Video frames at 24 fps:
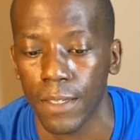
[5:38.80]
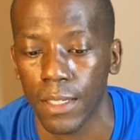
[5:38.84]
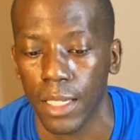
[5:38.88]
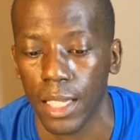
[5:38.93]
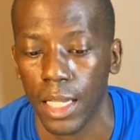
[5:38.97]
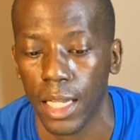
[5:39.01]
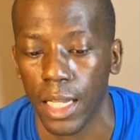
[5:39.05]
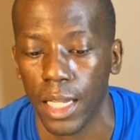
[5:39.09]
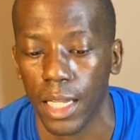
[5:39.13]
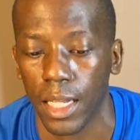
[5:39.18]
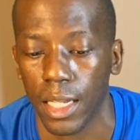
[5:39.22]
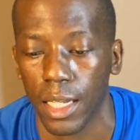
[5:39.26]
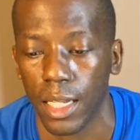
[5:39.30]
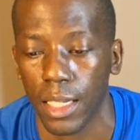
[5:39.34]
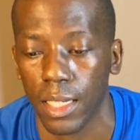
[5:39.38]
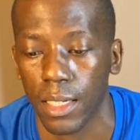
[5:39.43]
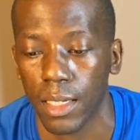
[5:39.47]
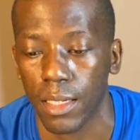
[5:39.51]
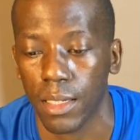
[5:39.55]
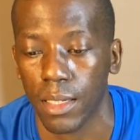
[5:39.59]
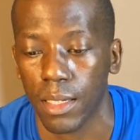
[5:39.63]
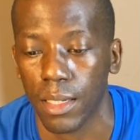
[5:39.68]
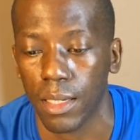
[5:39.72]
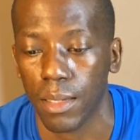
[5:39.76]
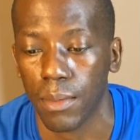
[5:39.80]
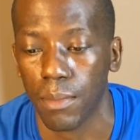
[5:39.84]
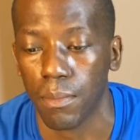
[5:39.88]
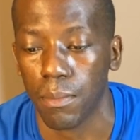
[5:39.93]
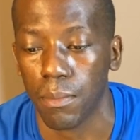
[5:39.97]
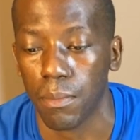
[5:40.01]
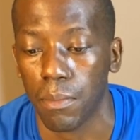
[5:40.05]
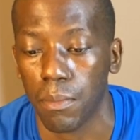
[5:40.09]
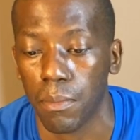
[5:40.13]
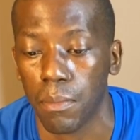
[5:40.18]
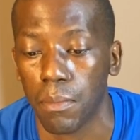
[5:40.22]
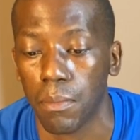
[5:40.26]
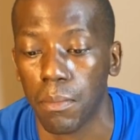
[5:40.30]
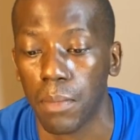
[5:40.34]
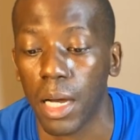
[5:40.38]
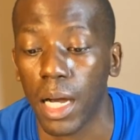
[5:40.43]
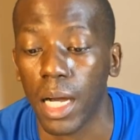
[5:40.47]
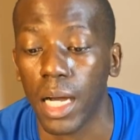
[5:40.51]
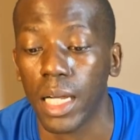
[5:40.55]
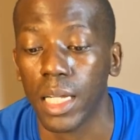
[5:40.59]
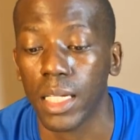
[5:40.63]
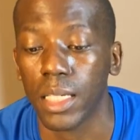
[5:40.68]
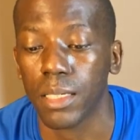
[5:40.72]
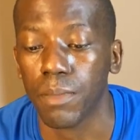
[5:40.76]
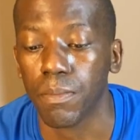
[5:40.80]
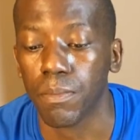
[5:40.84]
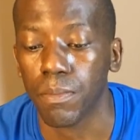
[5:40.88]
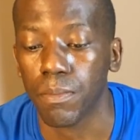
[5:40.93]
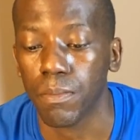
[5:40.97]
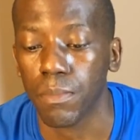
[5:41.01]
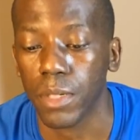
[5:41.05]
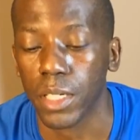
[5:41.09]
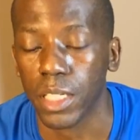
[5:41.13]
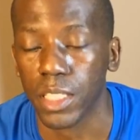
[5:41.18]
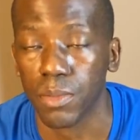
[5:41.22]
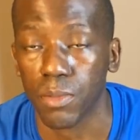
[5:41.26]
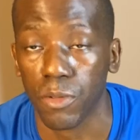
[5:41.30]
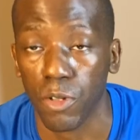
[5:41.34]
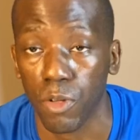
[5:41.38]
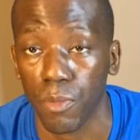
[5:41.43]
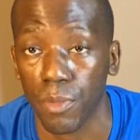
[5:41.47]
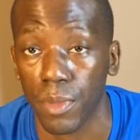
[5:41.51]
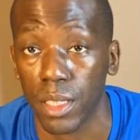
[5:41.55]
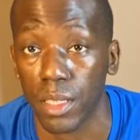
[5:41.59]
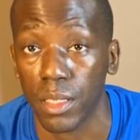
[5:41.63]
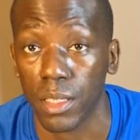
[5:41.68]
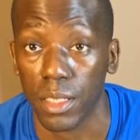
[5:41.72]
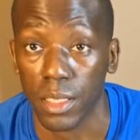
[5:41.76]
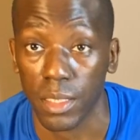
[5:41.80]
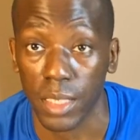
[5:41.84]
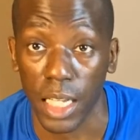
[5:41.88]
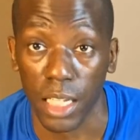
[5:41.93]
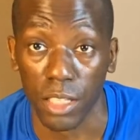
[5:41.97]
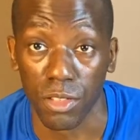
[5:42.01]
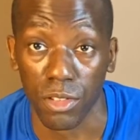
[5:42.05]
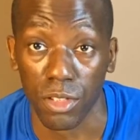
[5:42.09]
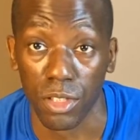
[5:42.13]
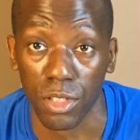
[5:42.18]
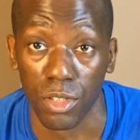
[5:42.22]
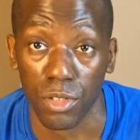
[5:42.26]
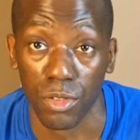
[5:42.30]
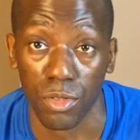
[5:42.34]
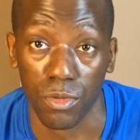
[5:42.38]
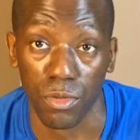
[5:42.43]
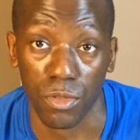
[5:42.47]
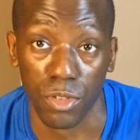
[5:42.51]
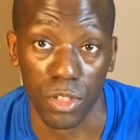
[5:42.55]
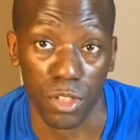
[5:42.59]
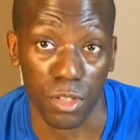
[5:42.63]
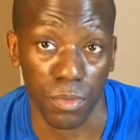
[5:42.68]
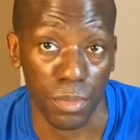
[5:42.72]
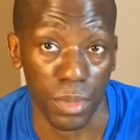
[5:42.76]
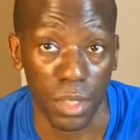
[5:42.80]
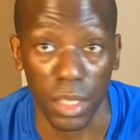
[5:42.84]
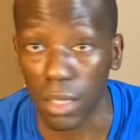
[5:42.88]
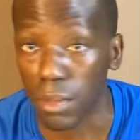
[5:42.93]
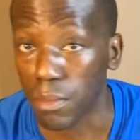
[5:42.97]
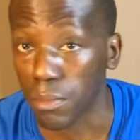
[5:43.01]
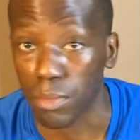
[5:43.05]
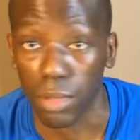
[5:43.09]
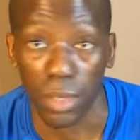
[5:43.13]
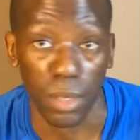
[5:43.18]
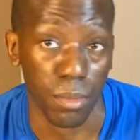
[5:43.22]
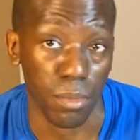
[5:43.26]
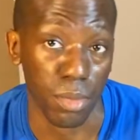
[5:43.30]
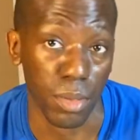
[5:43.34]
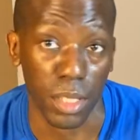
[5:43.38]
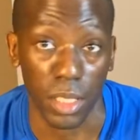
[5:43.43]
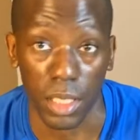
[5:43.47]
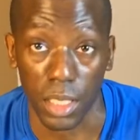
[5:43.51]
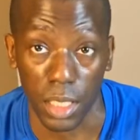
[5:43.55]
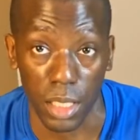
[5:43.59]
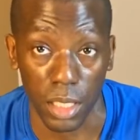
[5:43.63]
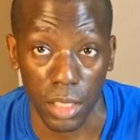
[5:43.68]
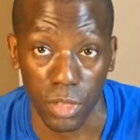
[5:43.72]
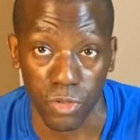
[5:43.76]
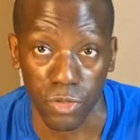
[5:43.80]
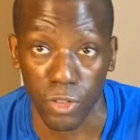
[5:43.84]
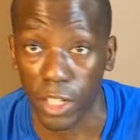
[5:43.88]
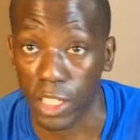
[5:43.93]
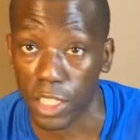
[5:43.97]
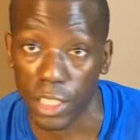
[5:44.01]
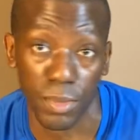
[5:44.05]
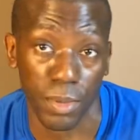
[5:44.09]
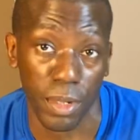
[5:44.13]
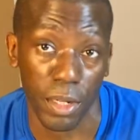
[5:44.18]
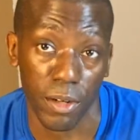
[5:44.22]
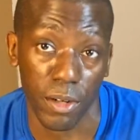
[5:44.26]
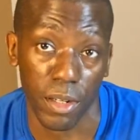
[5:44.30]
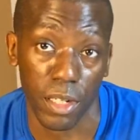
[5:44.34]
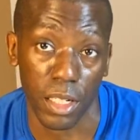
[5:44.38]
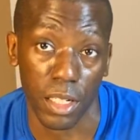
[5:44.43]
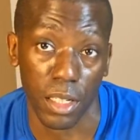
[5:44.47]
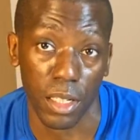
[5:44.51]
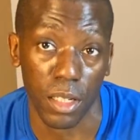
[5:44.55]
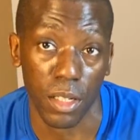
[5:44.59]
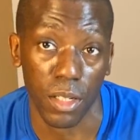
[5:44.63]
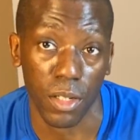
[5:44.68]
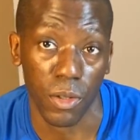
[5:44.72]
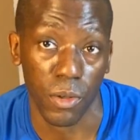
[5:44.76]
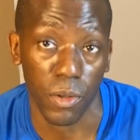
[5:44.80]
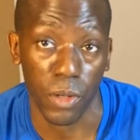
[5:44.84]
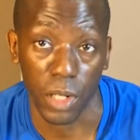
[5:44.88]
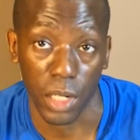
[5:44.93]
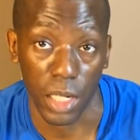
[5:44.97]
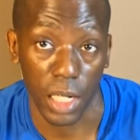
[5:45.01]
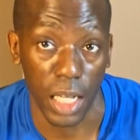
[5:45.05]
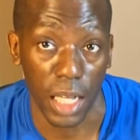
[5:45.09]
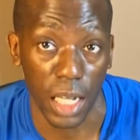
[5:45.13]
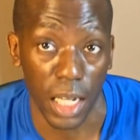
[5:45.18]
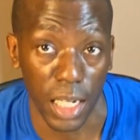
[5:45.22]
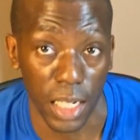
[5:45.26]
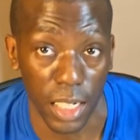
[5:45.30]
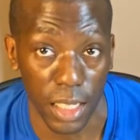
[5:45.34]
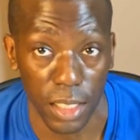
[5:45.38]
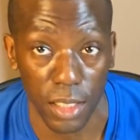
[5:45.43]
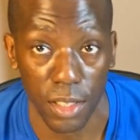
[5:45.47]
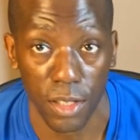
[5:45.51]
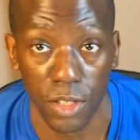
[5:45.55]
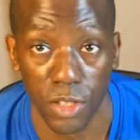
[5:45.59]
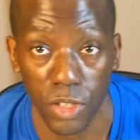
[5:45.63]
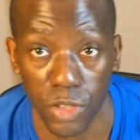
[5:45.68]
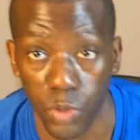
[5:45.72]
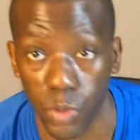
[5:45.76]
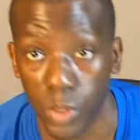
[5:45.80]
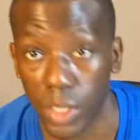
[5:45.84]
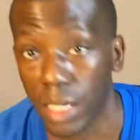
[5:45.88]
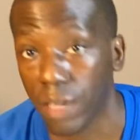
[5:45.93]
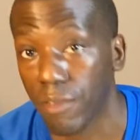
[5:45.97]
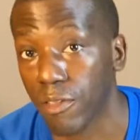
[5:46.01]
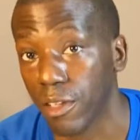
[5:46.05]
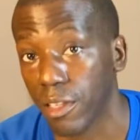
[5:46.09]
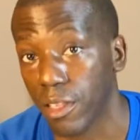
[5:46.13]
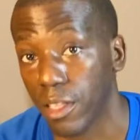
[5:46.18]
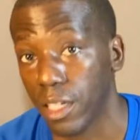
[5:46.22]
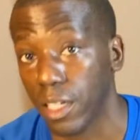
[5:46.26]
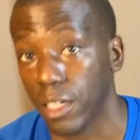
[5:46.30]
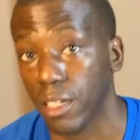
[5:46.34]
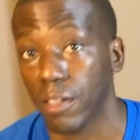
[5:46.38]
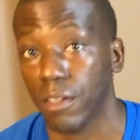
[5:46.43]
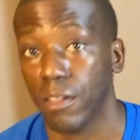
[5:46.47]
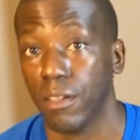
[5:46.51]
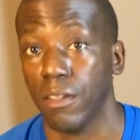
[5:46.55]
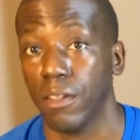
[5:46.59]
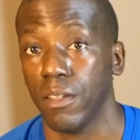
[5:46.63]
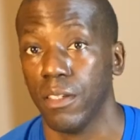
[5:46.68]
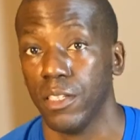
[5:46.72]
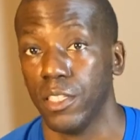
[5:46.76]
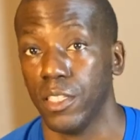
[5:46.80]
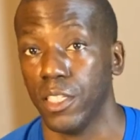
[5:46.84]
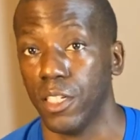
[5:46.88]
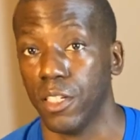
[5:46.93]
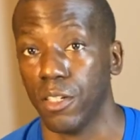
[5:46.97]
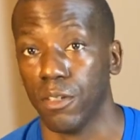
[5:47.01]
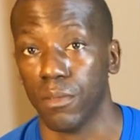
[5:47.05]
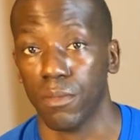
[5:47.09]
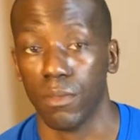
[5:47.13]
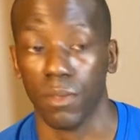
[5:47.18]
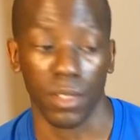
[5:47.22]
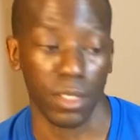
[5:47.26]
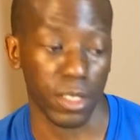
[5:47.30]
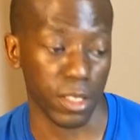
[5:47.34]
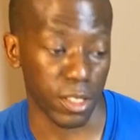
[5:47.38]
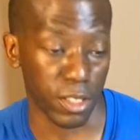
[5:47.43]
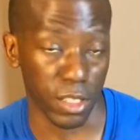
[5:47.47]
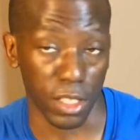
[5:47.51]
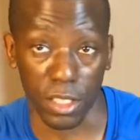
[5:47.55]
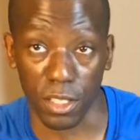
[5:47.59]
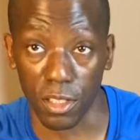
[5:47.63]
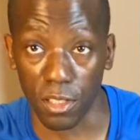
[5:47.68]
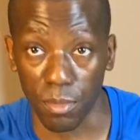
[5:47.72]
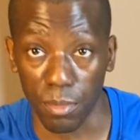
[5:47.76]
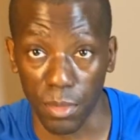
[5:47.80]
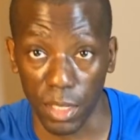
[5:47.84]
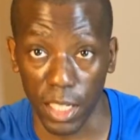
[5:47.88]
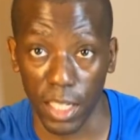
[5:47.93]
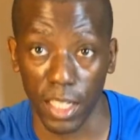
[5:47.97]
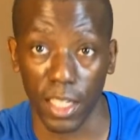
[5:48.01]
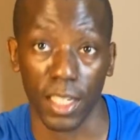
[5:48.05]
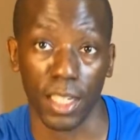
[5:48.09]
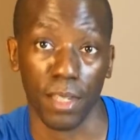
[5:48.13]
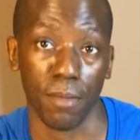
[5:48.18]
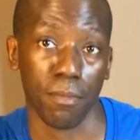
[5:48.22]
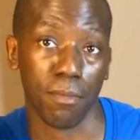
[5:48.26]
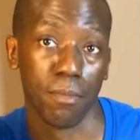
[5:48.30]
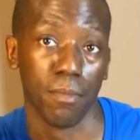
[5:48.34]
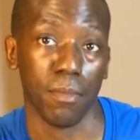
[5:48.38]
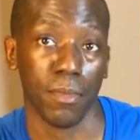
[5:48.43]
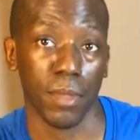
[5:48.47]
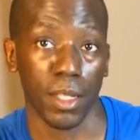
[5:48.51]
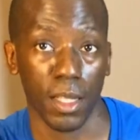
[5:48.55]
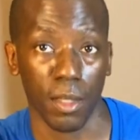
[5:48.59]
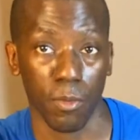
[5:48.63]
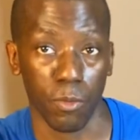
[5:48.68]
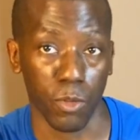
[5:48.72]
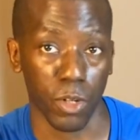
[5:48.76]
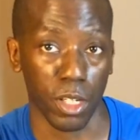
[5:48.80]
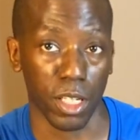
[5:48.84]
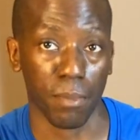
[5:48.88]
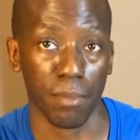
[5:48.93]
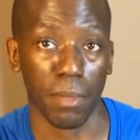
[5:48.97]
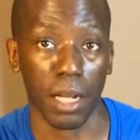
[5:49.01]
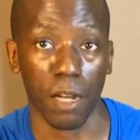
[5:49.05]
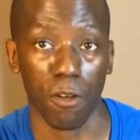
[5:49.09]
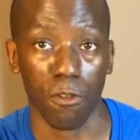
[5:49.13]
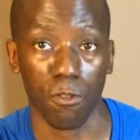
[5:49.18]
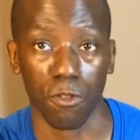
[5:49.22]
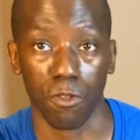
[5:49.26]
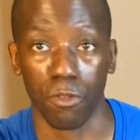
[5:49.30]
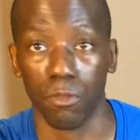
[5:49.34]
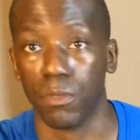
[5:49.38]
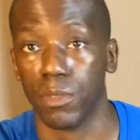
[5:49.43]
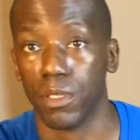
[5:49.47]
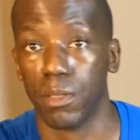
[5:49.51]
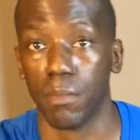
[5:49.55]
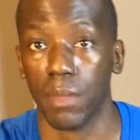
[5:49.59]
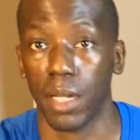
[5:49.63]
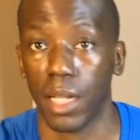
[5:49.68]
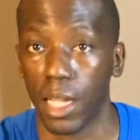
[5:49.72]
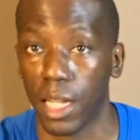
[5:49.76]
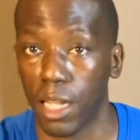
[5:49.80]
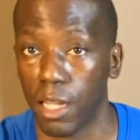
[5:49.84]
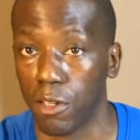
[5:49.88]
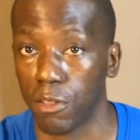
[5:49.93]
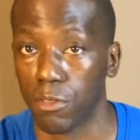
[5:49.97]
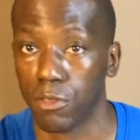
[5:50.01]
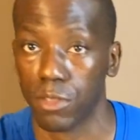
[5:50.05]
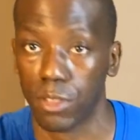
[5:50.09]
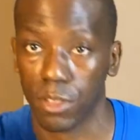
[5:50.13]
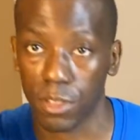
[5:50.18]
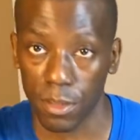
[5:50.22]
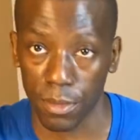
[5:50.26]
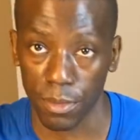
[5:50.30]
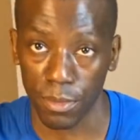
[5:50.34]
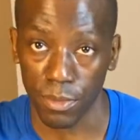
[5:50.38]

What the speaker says: and my experiment is actually to just become completely transparent online, doing everything. This is me in one of my rooms in my house